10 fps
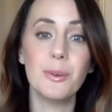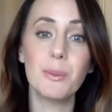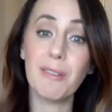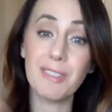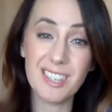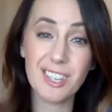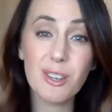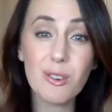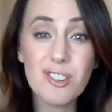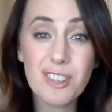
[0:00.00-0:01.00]
and we have this
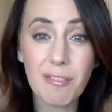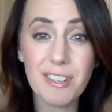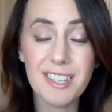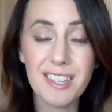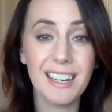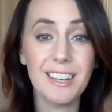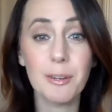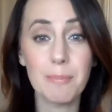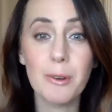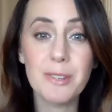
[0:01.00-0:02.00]
huge deficit in your
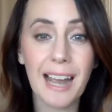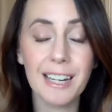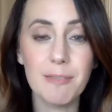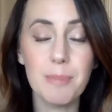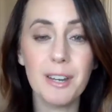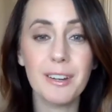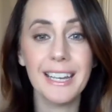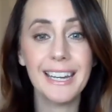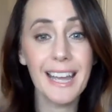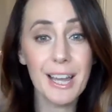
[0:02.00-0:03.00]
most active
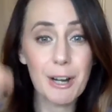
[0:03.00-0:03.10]
period,